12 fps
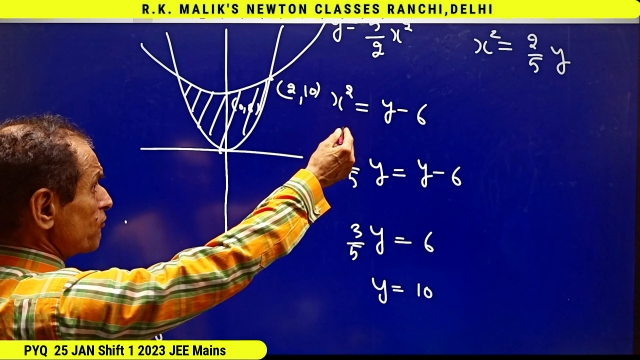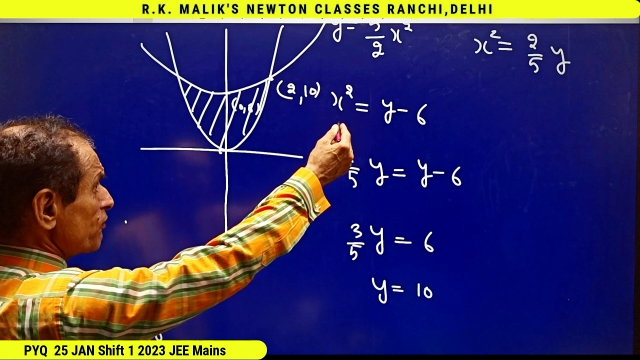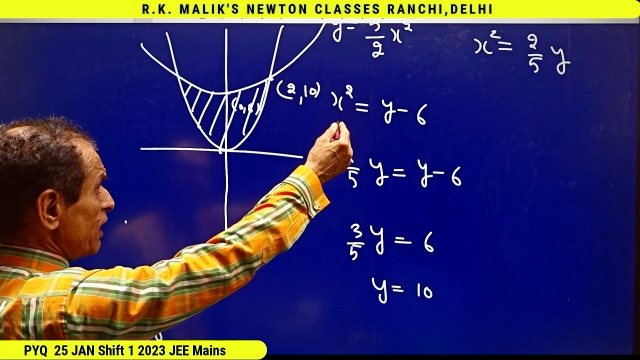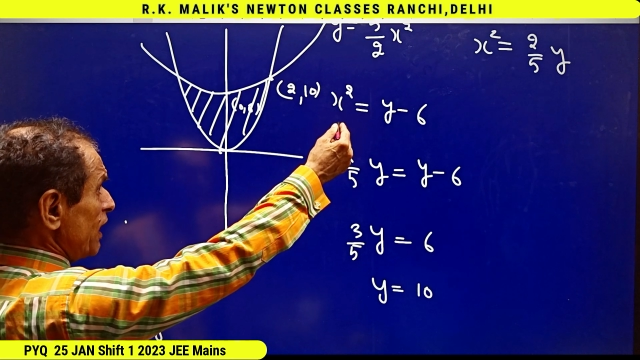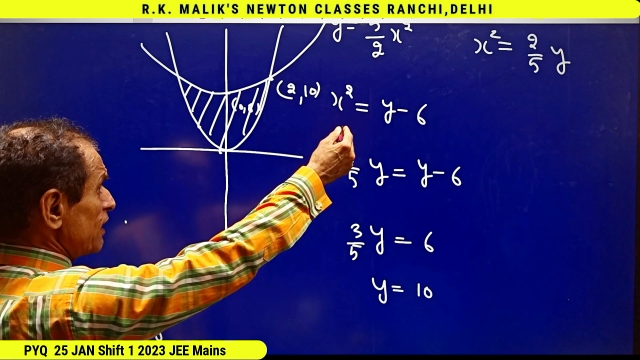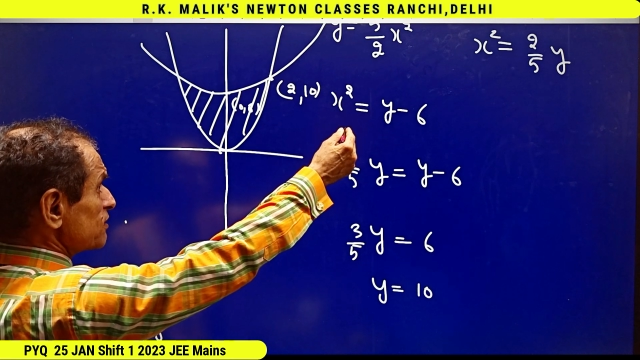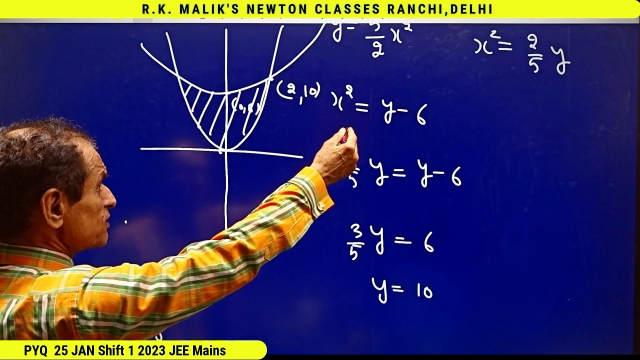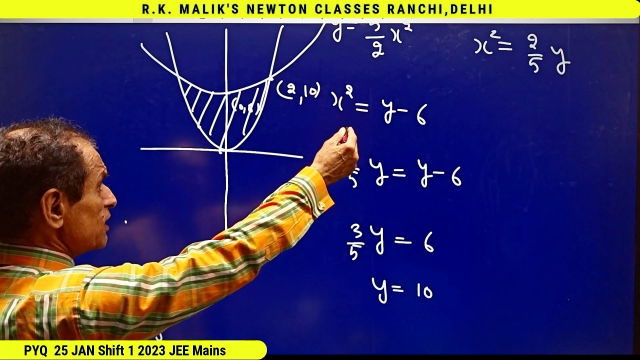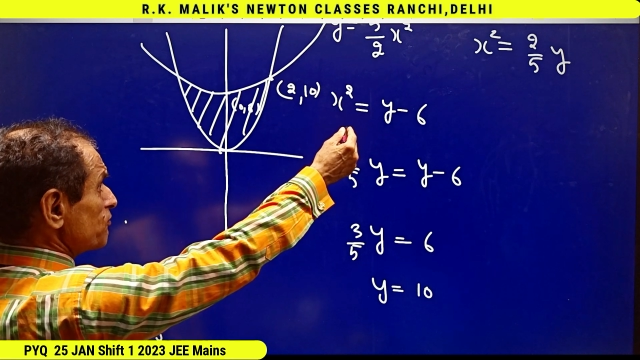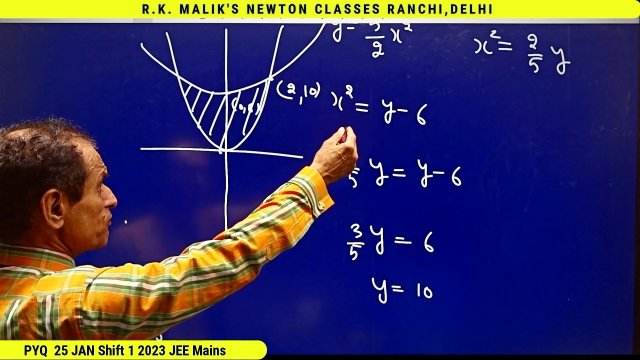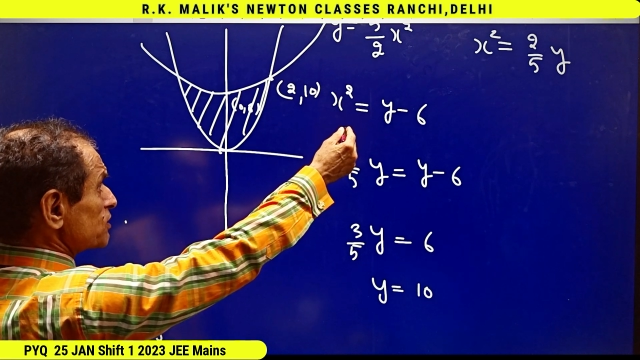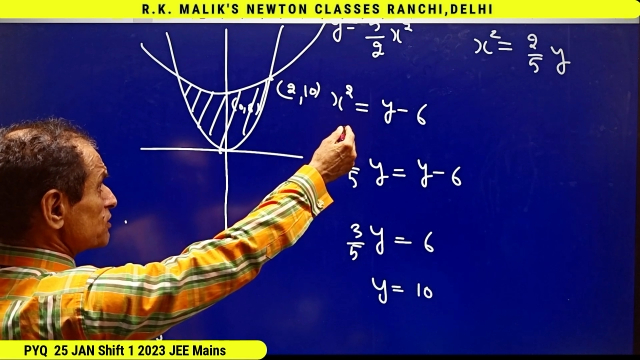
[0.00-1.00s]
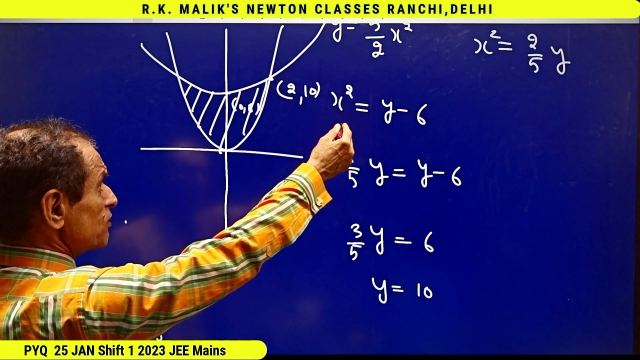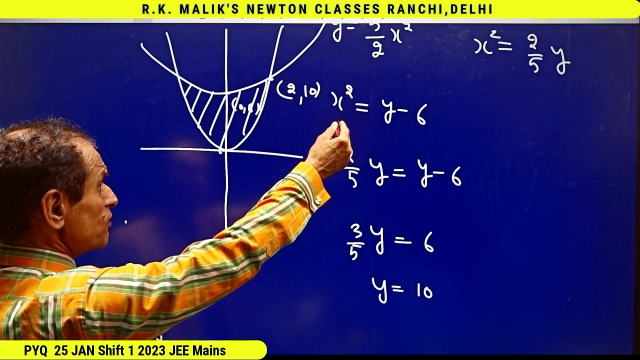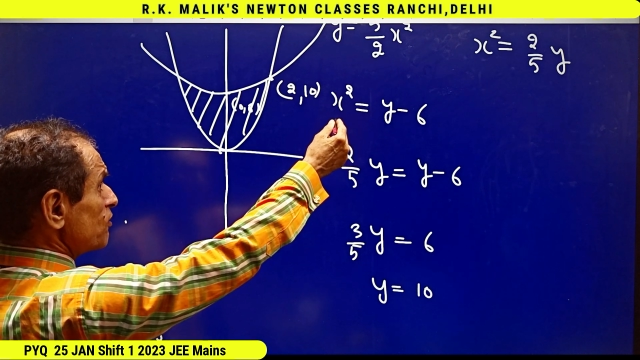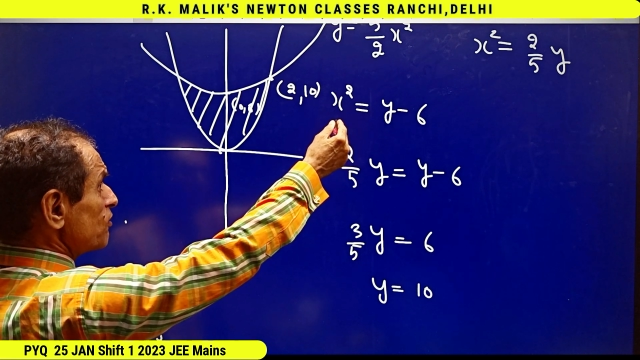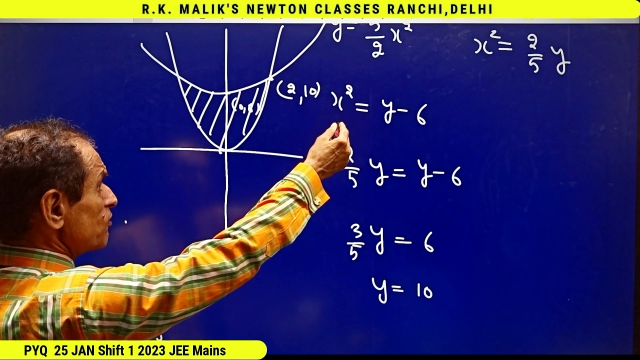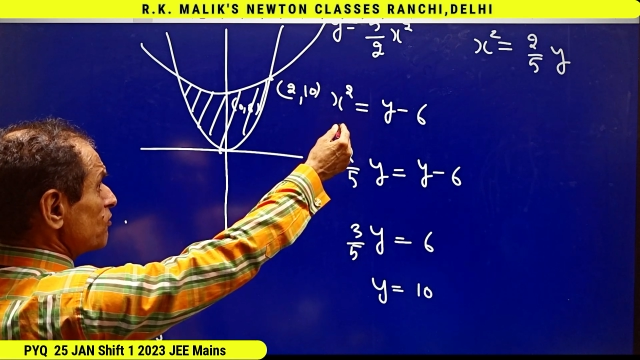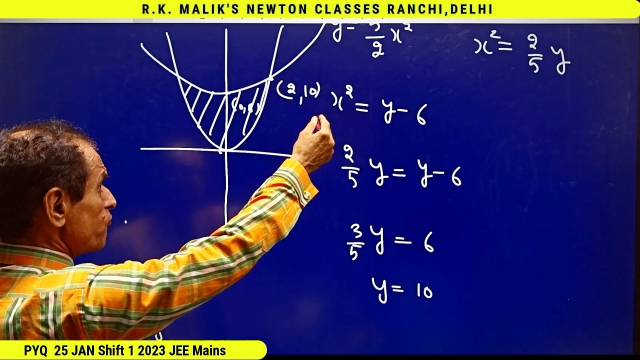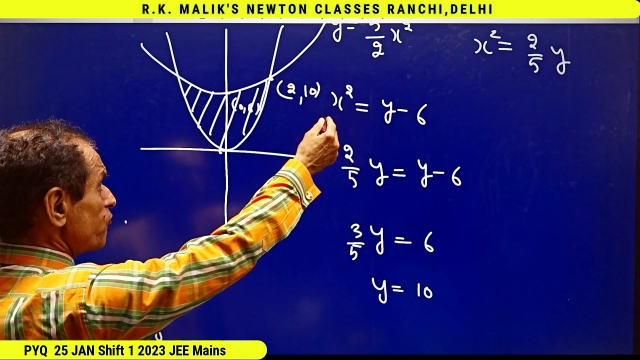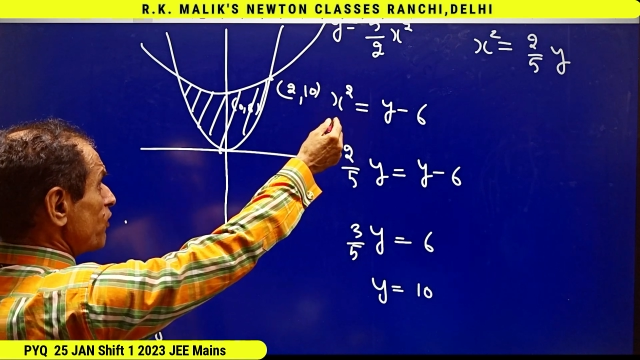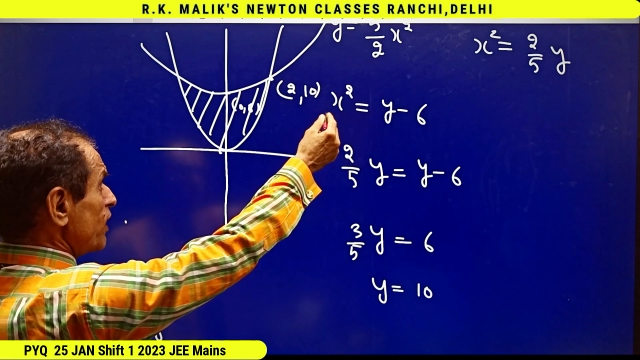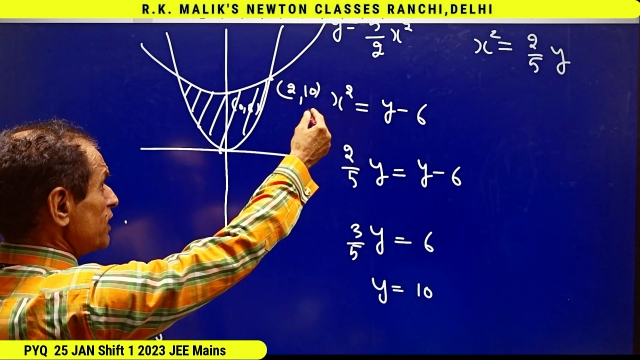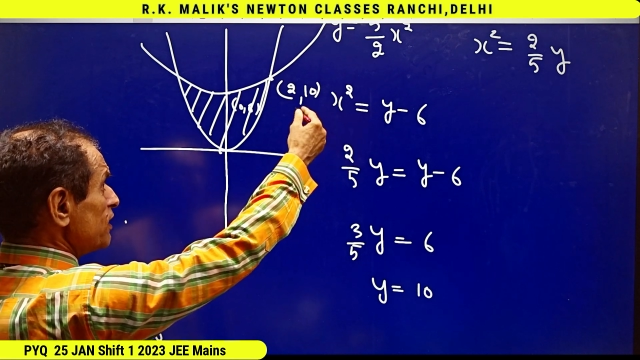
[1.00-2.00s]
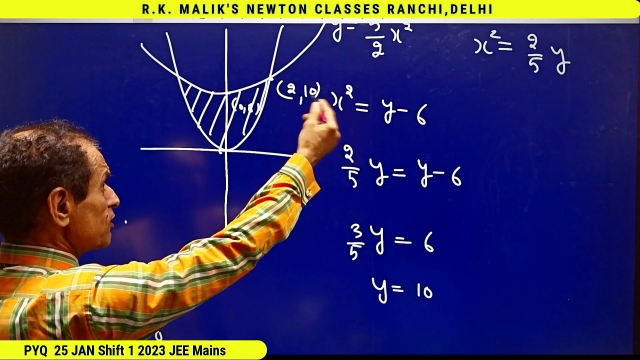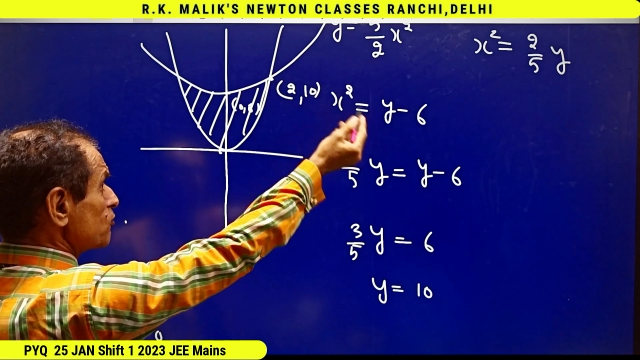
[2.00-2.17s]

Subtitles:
curve has the equation y